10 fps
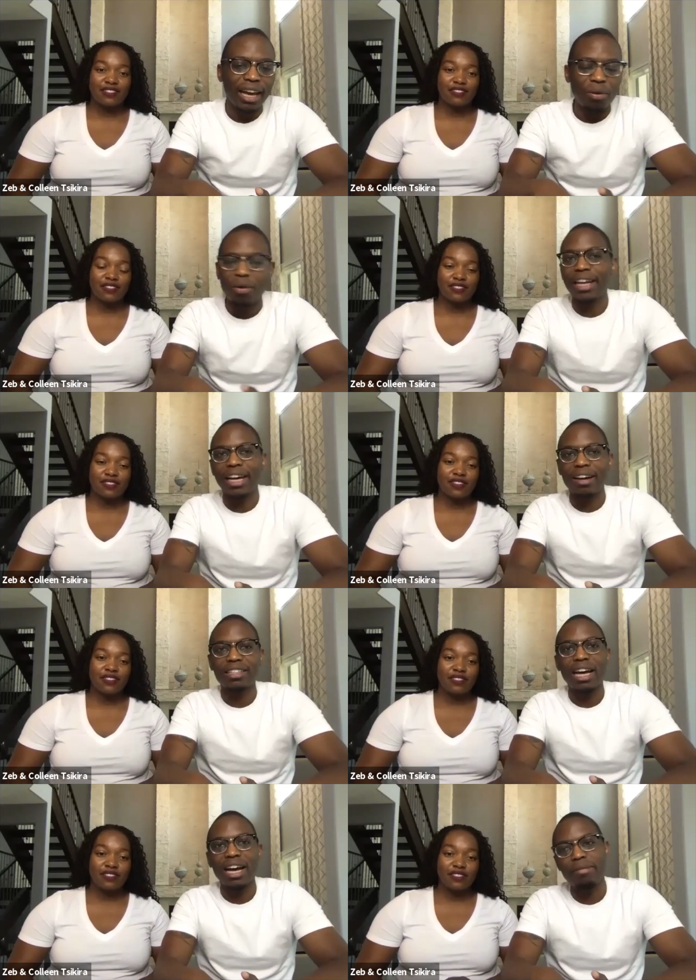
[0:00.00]
Speaker 1: we're running out of
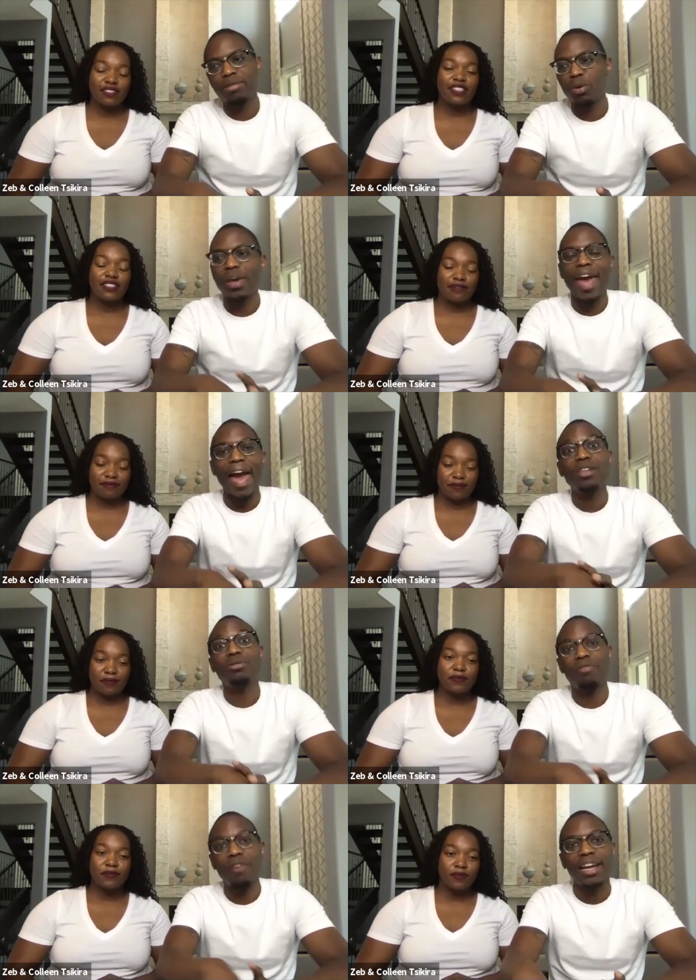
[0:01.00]
time, so we had to
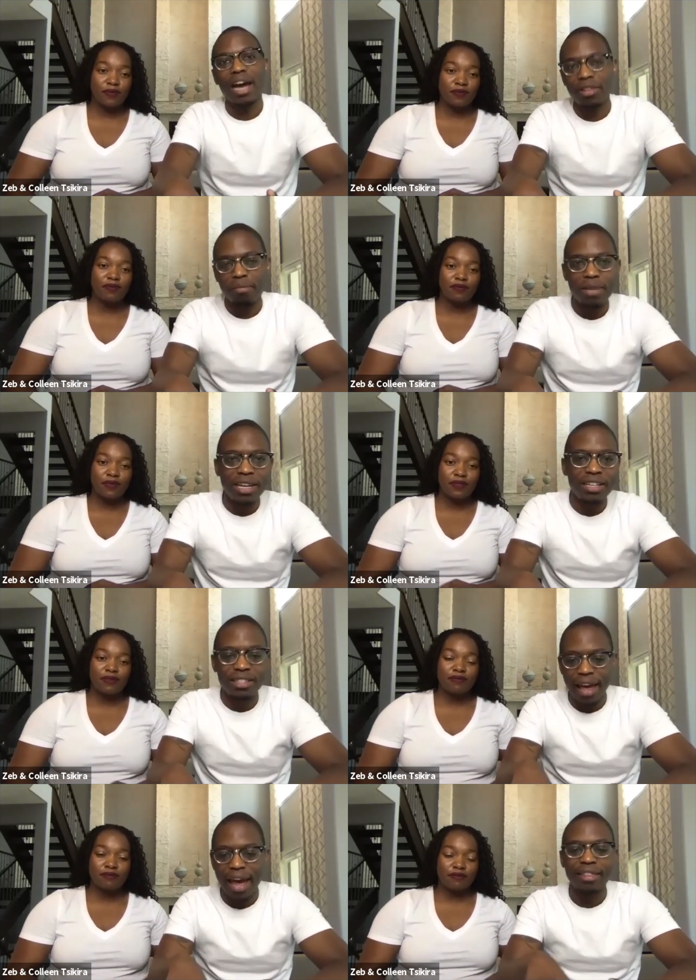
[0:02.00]
find other means,
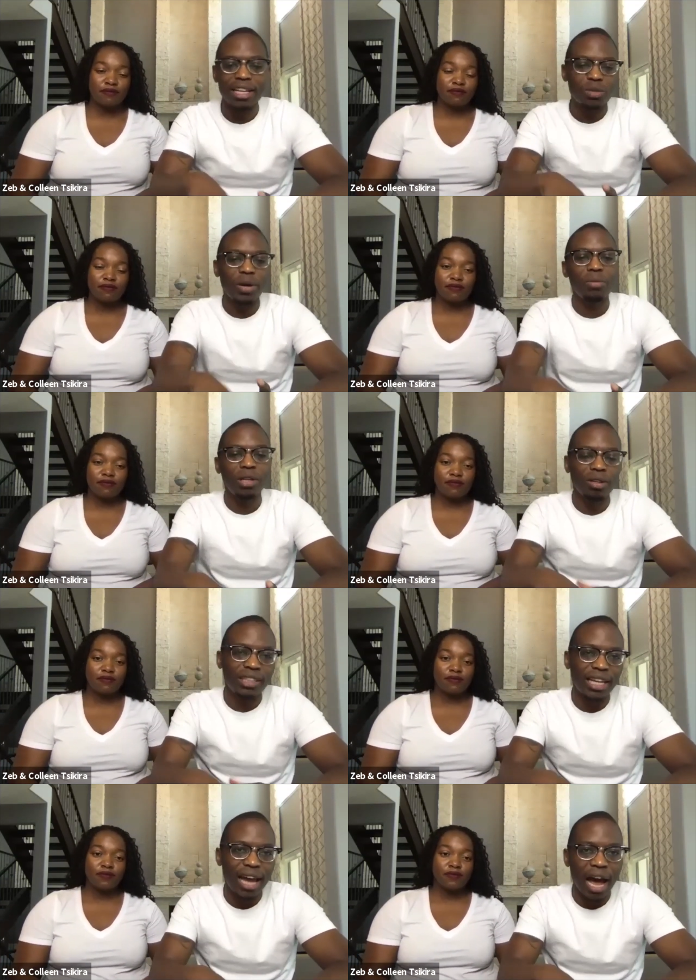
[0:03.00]
and that's when we
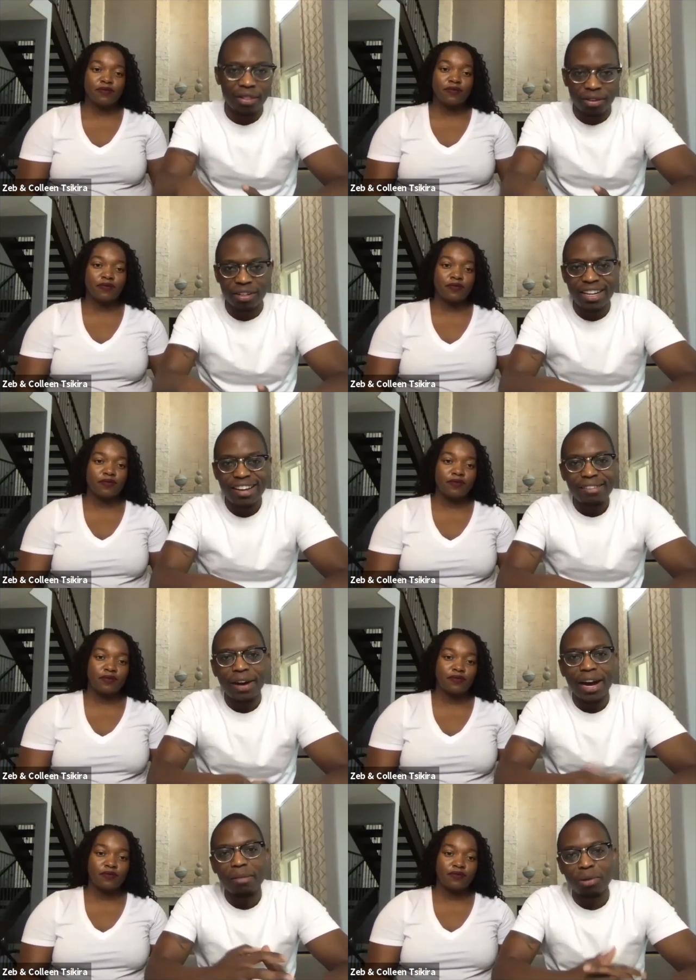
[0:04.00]
looked at other
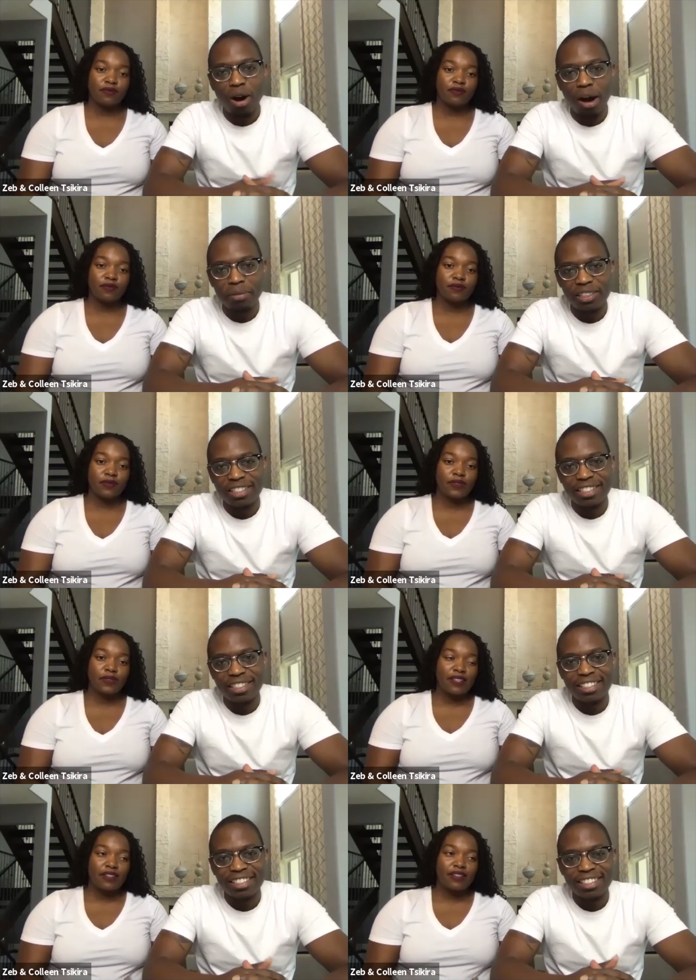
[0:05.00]
viable
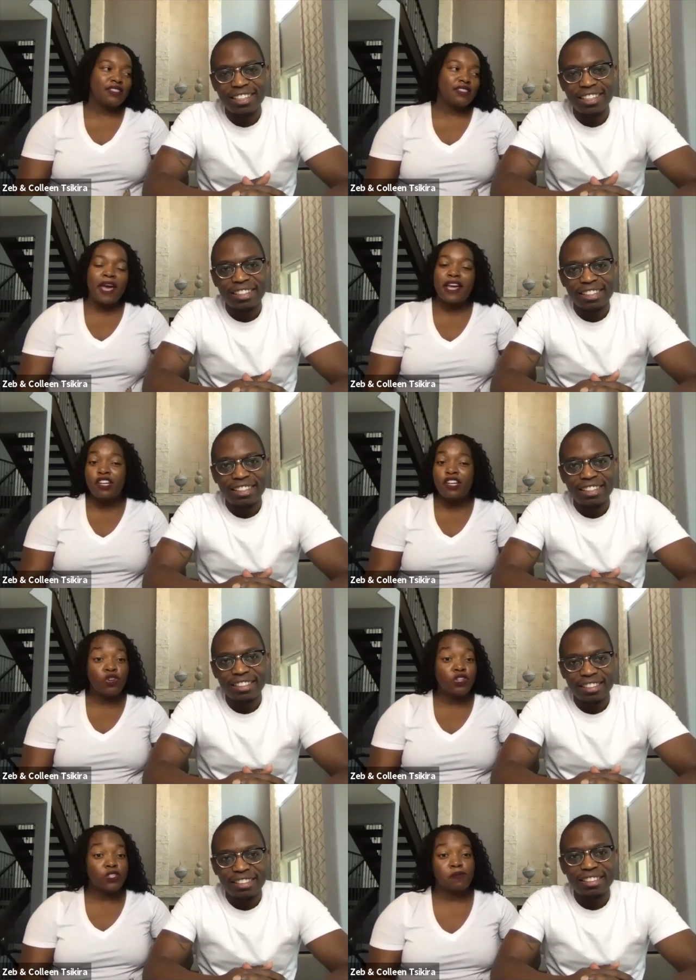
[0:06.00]
options.
Speaker 2: Because depending
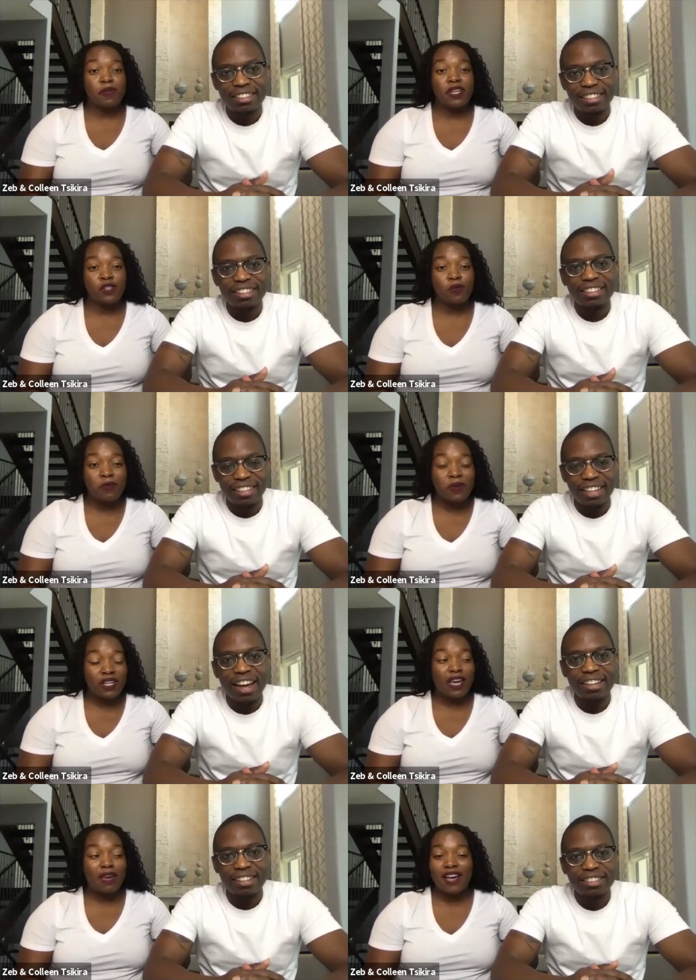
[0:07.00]
who you speak to, when we
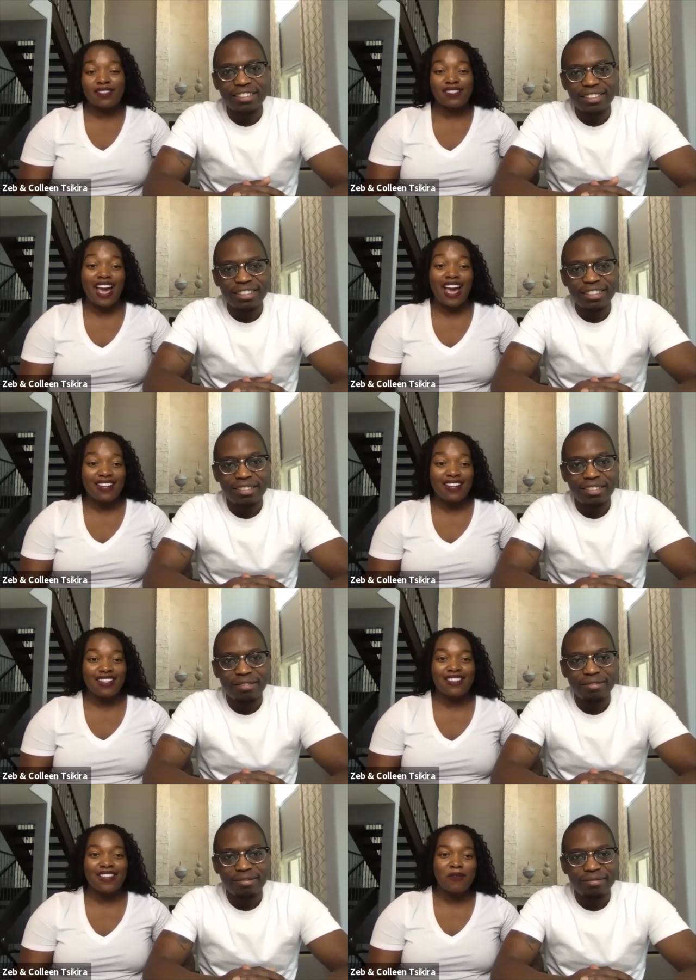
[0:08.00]
yeah. came back to
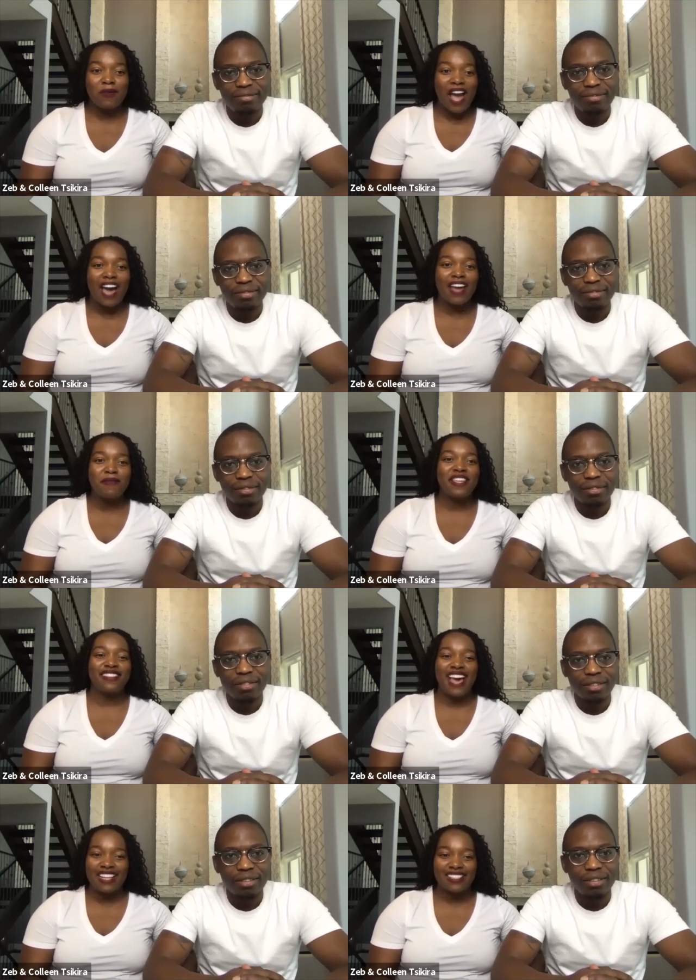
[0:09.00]
Canada, they were
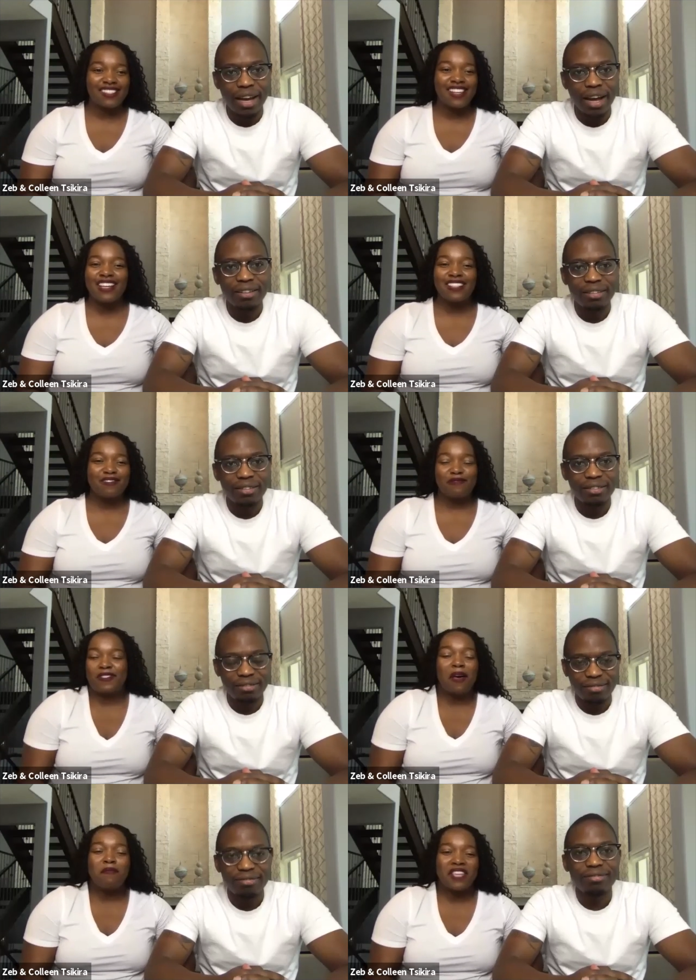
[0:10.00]
adamant that yeah.
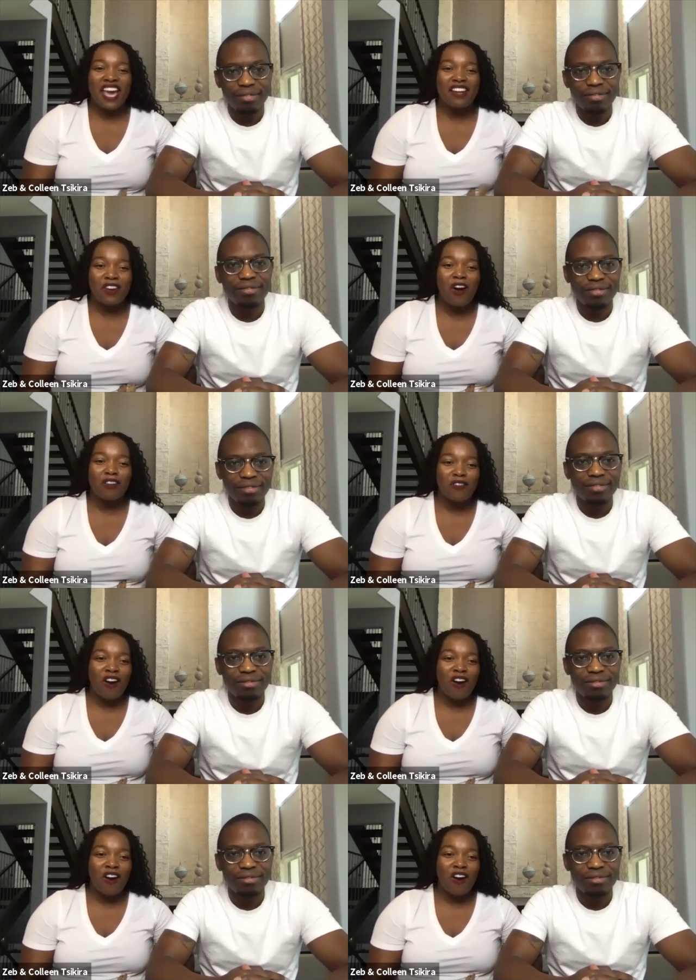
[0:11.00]
something had gone wrong.